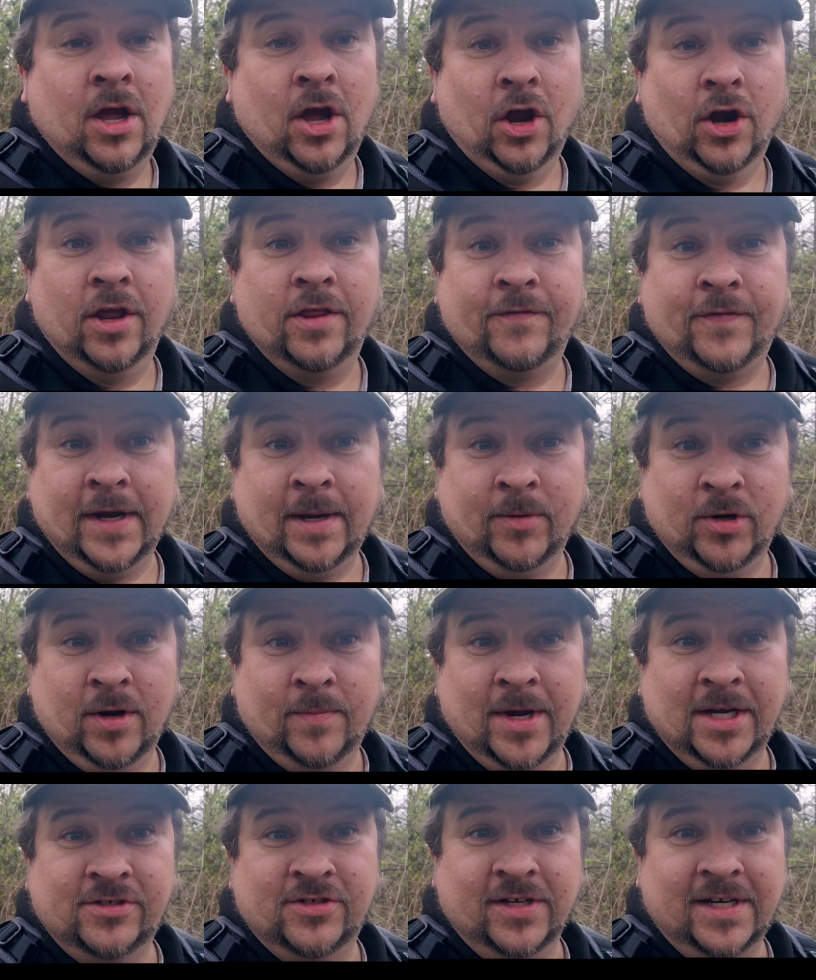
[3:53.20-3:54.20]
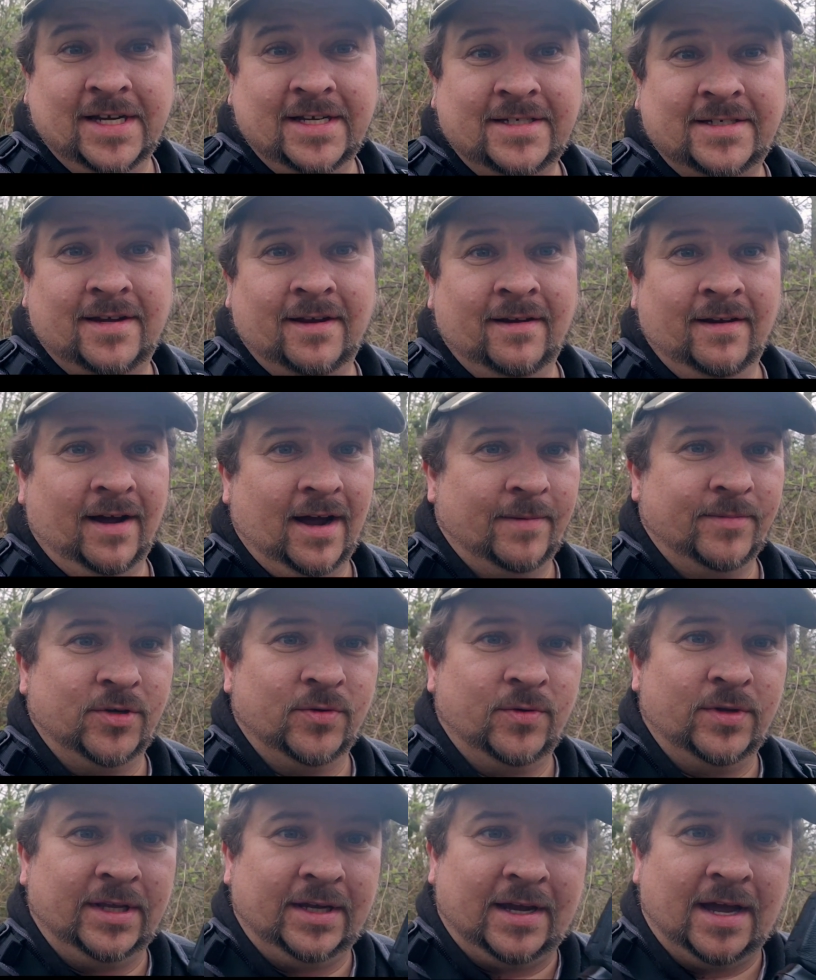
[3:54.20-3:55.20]
Another thing I'm going to mention is I'm
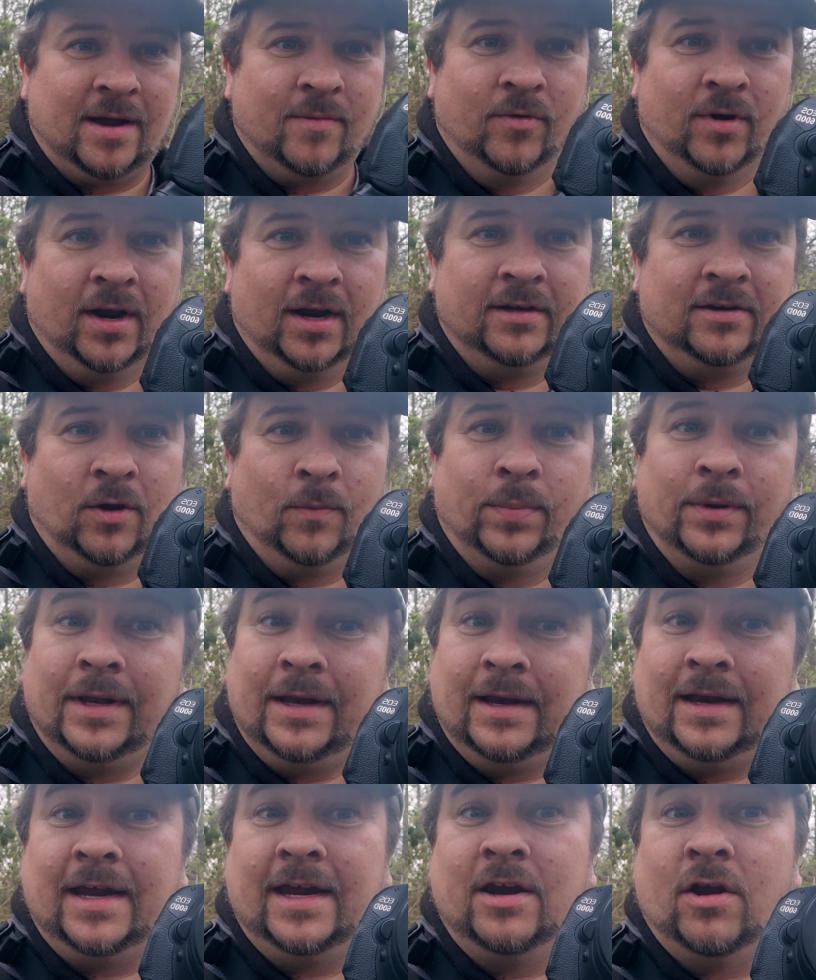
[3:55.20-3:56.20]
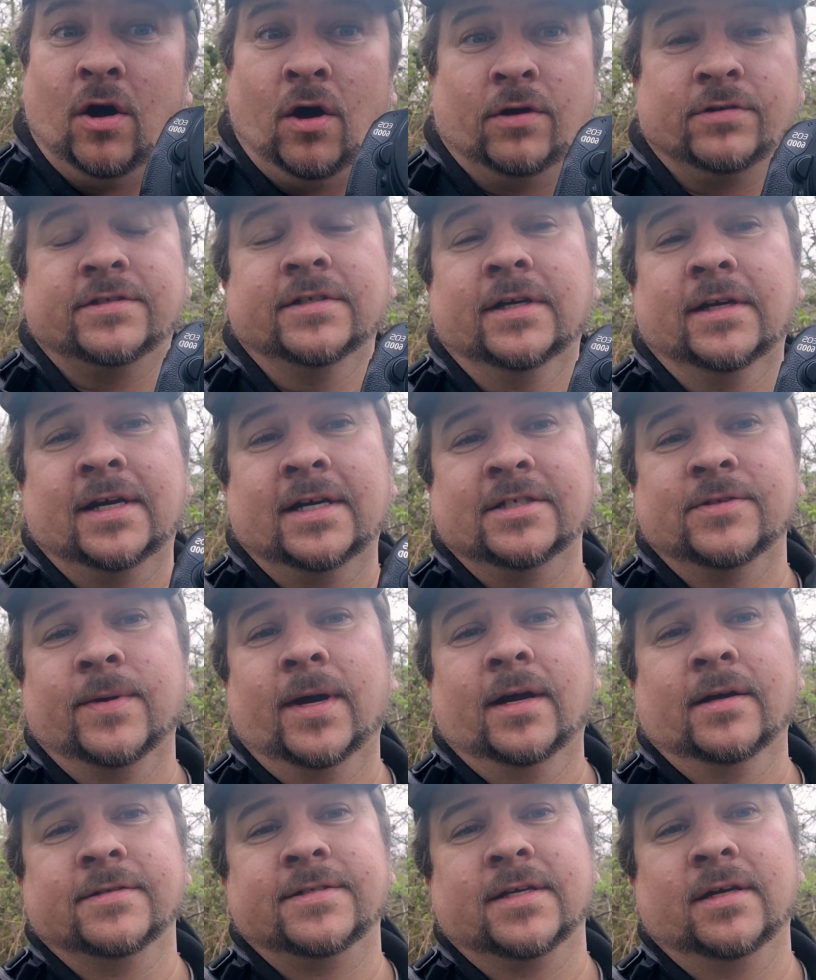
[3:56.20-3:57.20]
doing the camera completely in auto as
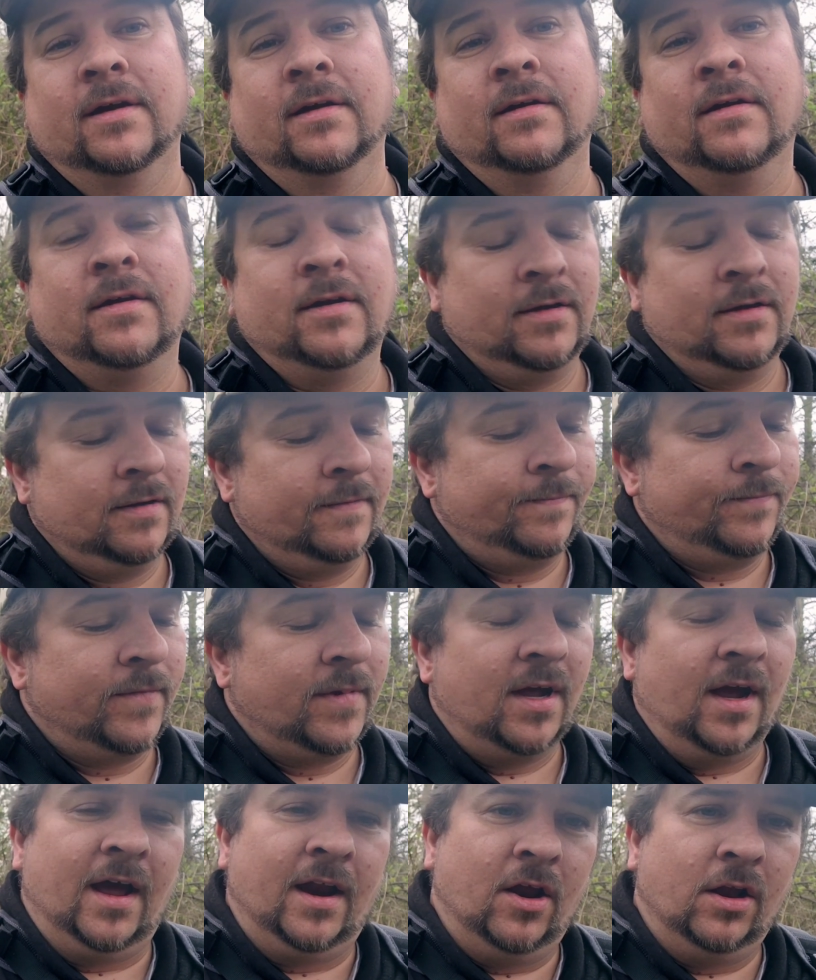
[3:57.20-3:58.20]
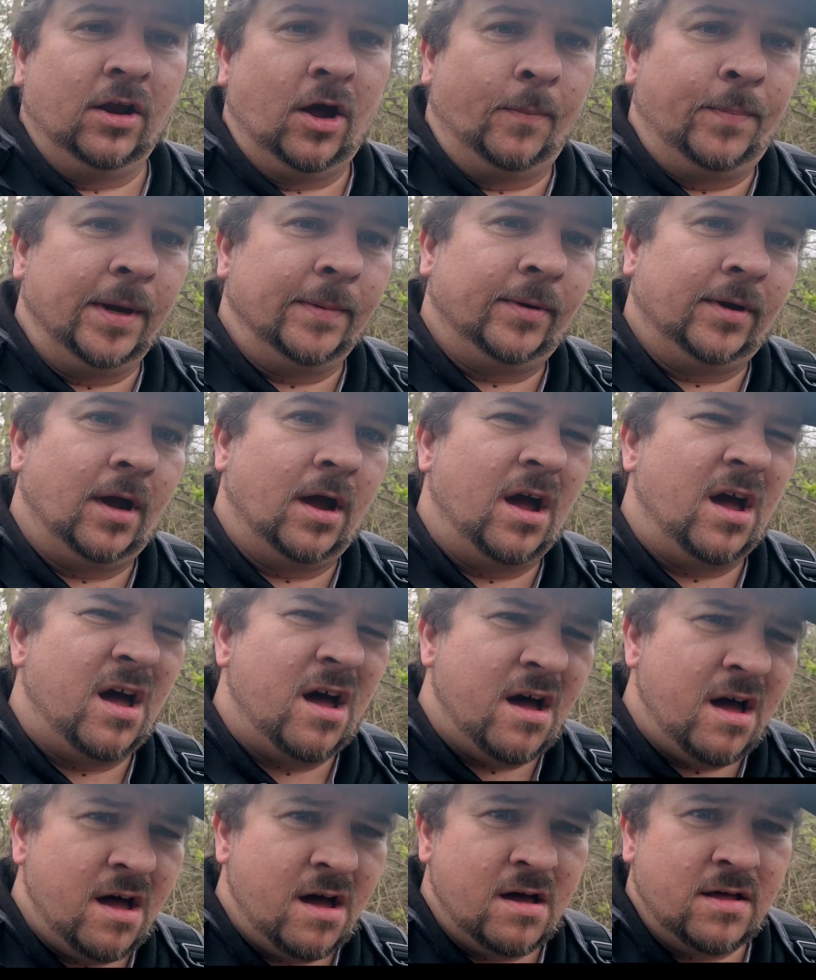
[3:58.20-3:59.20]
well. So I know a lot of people go,
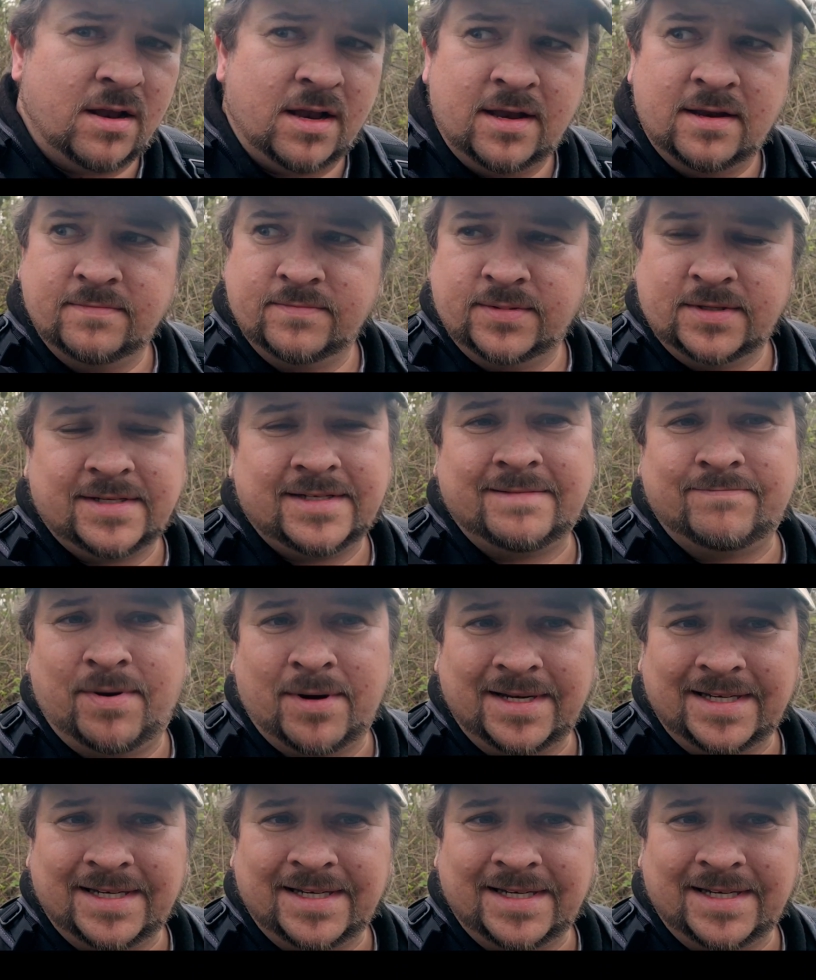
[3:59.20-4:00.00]
but